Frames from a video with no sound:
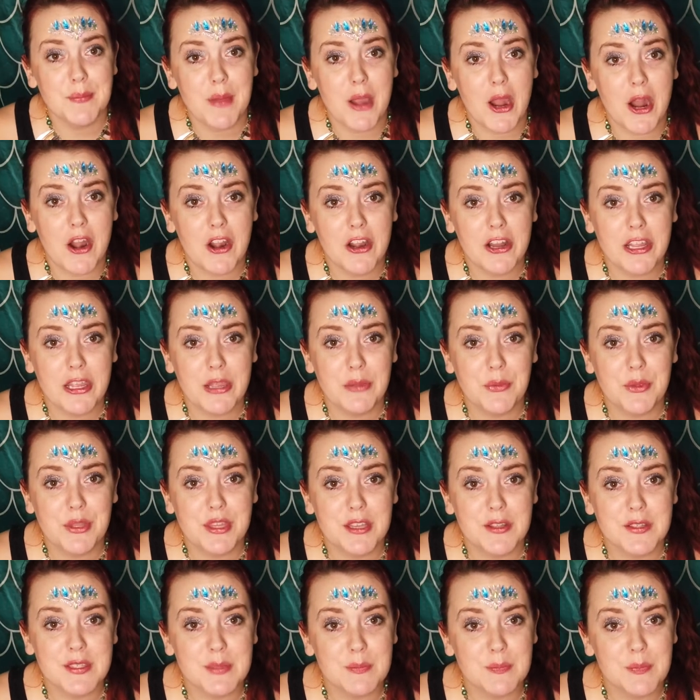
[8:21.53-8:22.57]
party
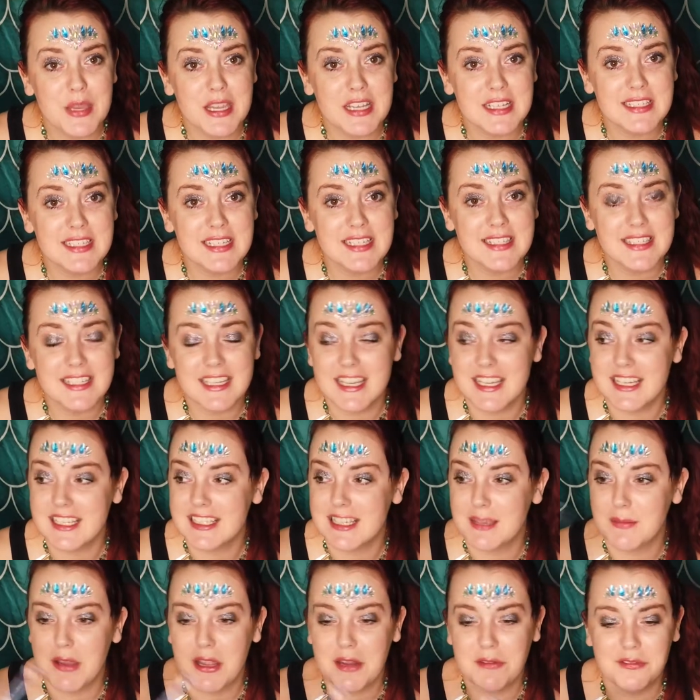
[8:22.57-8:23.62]
without some pixie sticks,
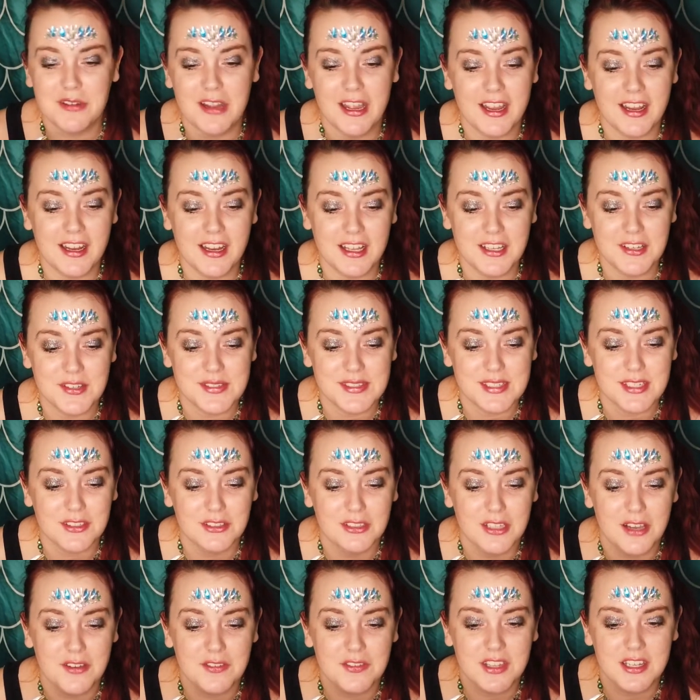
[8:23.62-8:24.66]
am I right? I used to
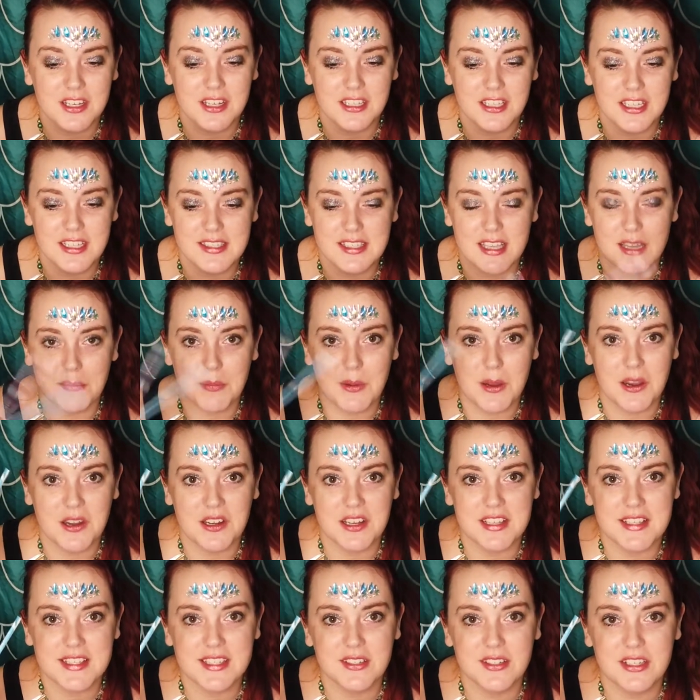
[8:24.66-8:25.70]
love getting these at
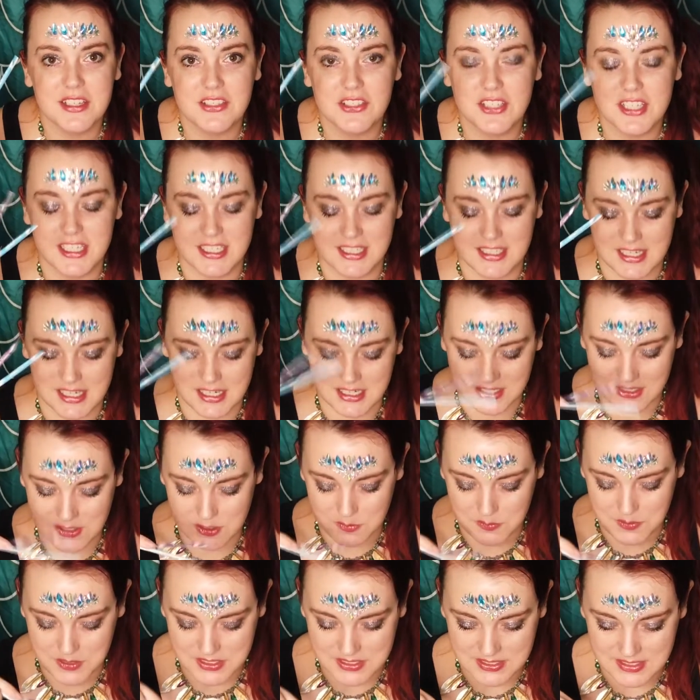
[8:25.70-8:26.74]
parties, so each kid getting two
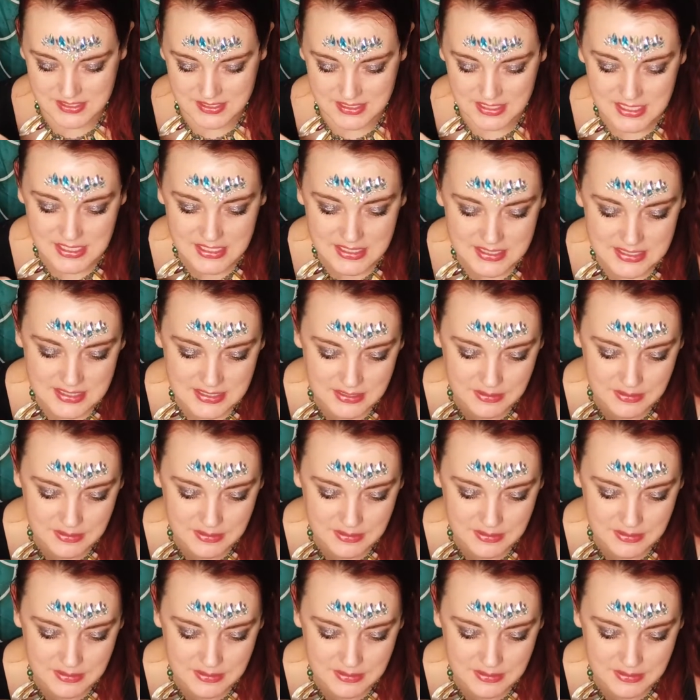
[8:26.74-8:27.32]
pixie sticks.